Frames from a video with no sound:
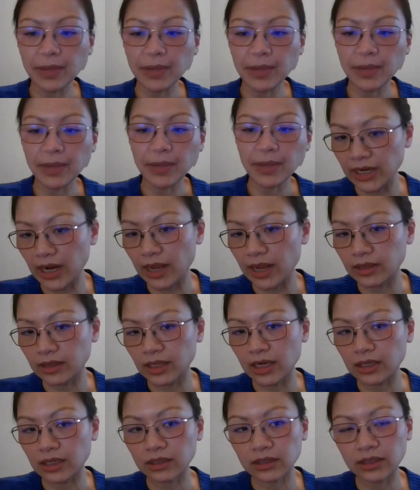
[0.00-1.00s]
don't have
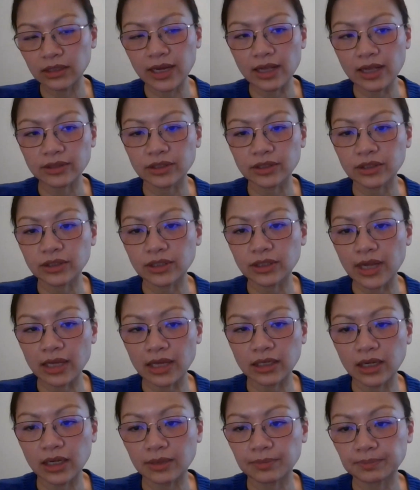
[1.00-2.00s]
anything else to
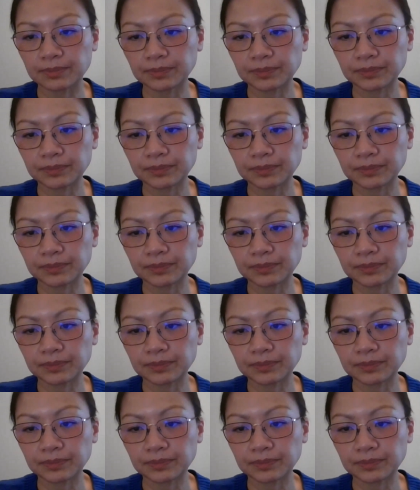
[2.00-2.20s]
add. Yeah.